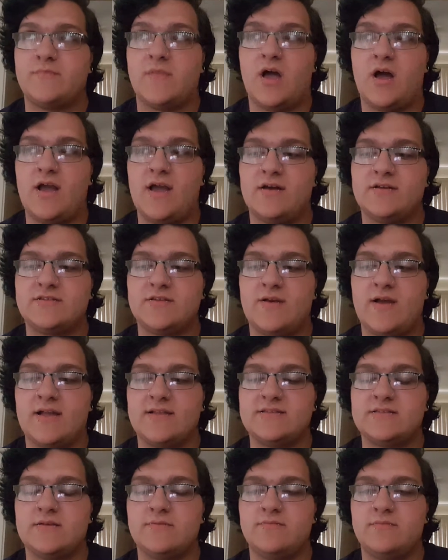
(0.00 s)
also
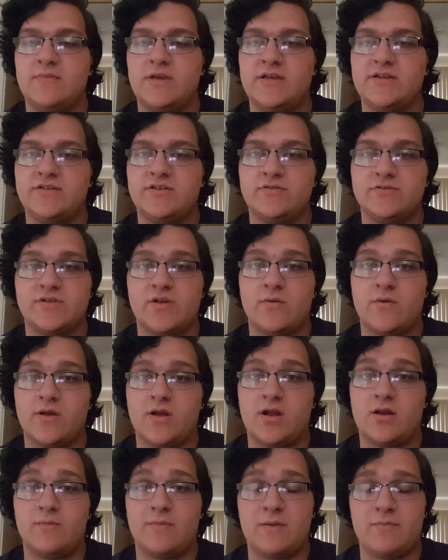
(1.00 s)
had some issues going
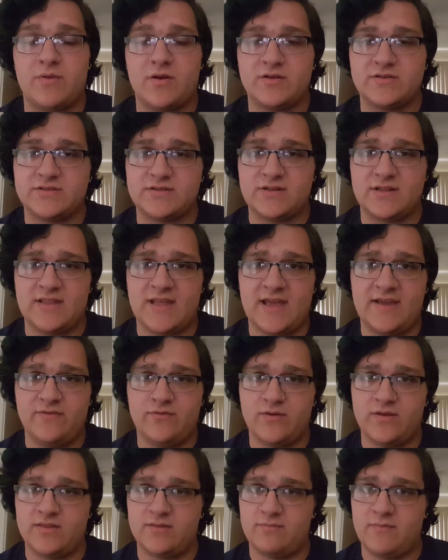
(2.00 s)
on in my personal
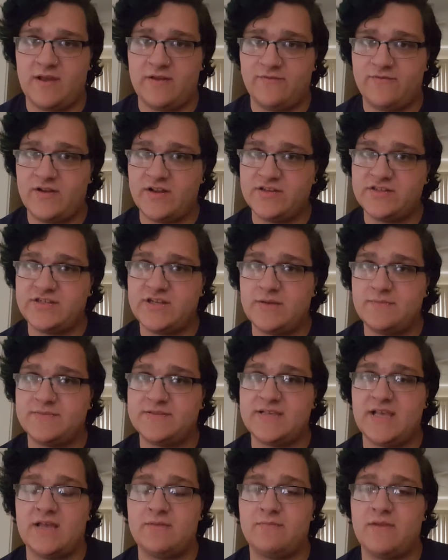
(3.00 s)
life with my
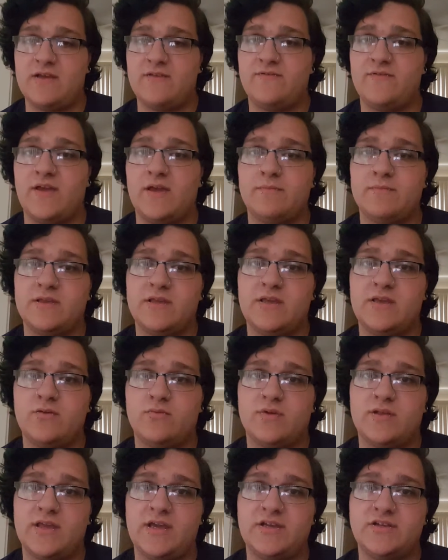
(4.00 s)
friendships and my family
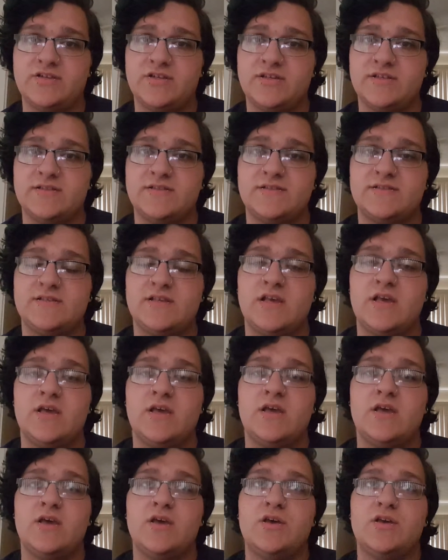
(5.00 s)
relations.
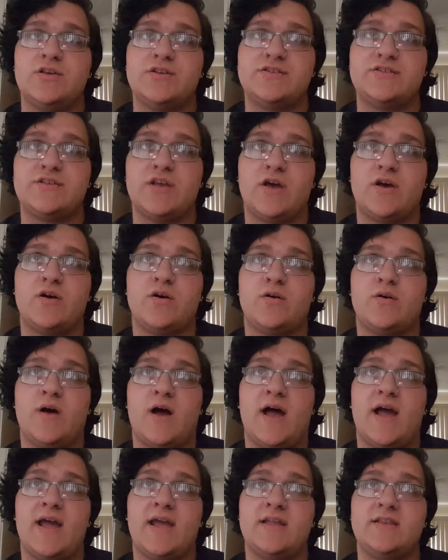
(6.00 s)
So
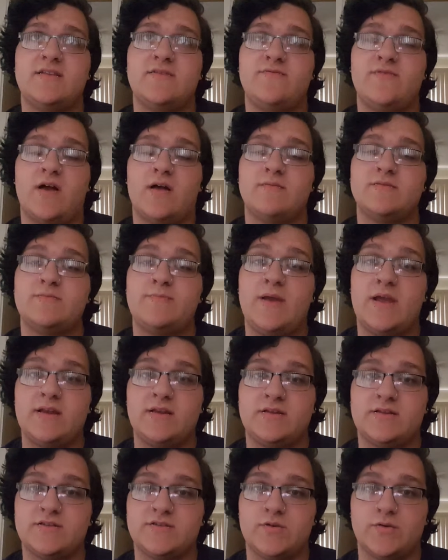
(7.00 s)
I developed
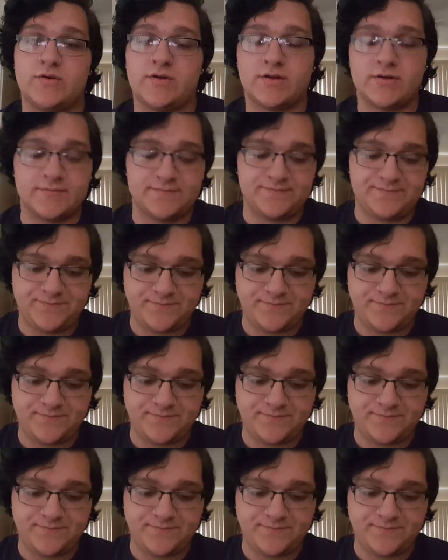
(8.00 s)
panic disorder.